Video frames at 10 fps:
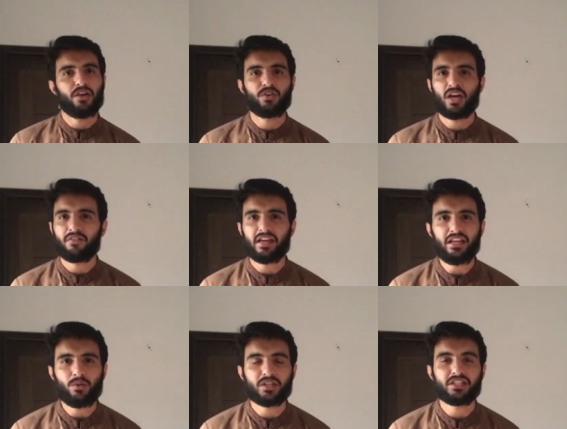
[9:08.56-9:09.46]
If you have
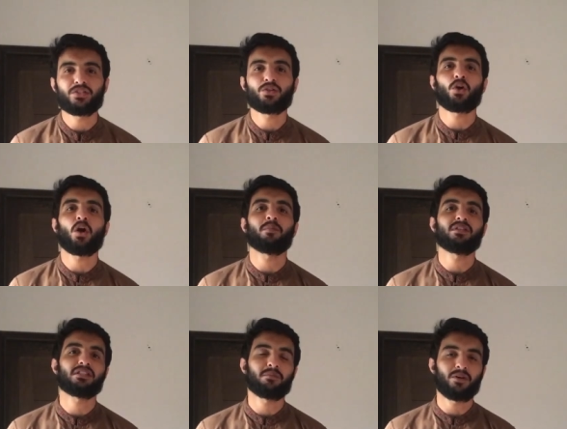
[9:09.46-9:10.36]
any questions or
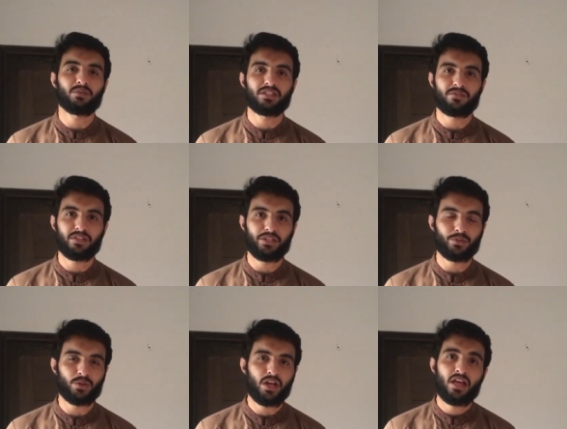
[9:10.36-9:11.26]
comments about this
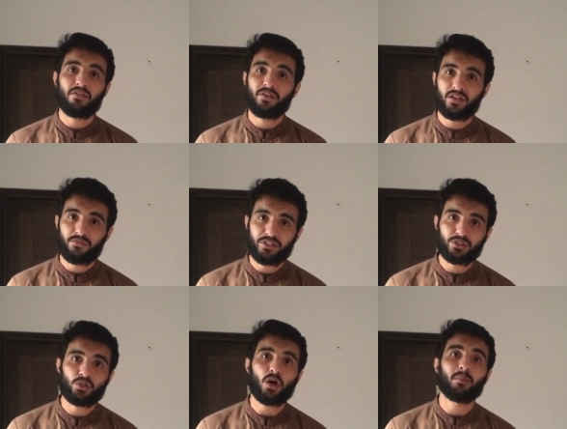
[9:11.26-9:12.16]
video, feel free
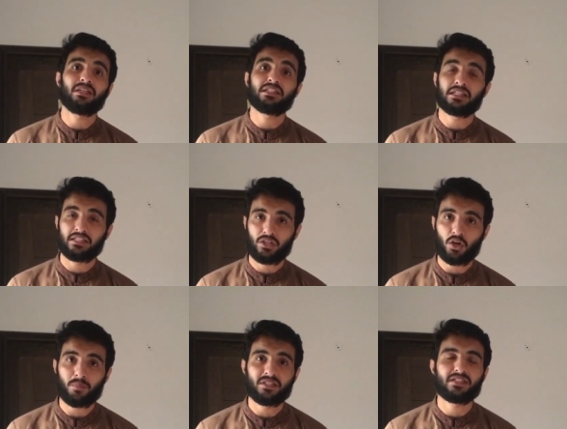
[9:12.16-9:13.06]
to comment in the
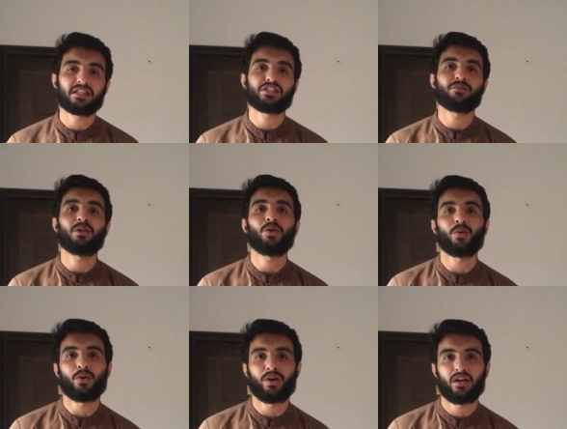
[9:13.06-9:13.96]
comments section
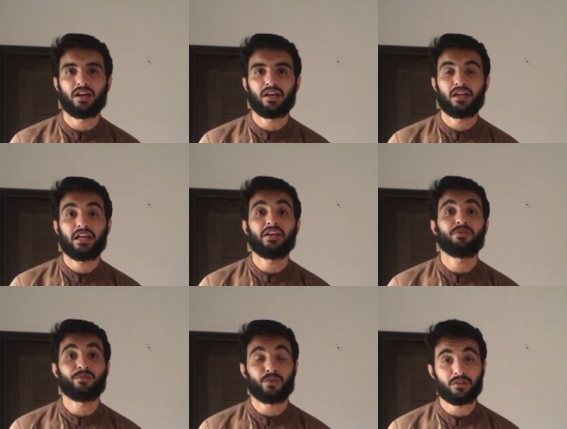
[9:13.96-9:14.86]
below.
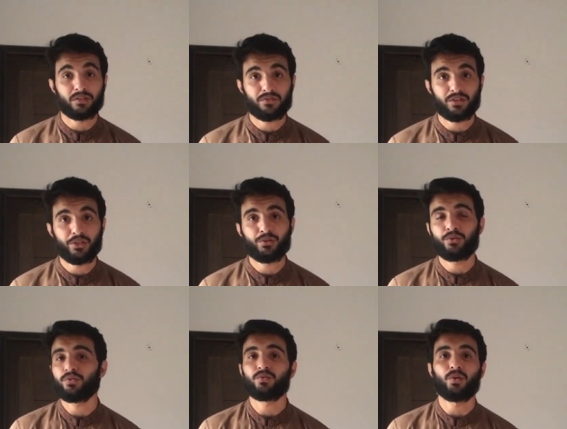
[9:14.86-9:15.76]
If you found this video
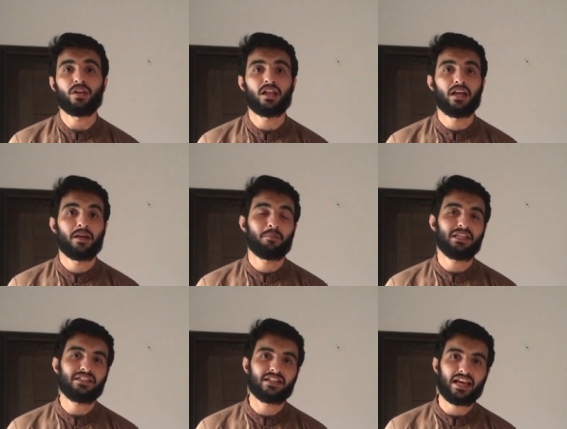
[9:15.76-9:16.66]
useful,
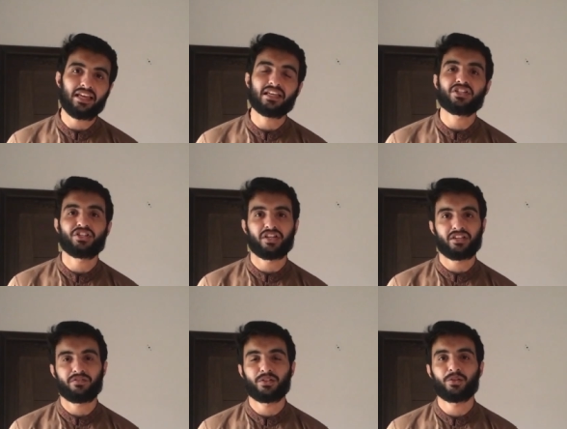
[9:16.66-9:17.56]
please like and share
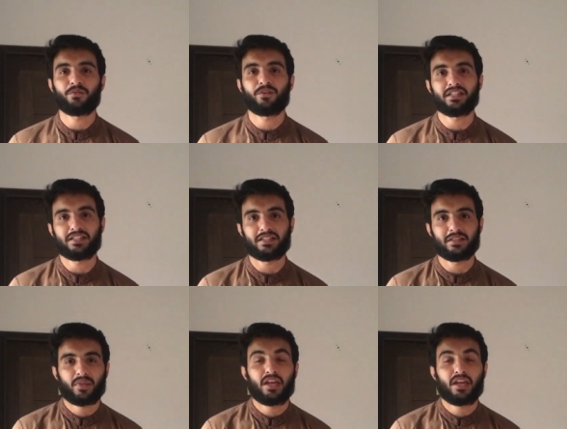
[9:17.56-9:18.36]
it with your friends.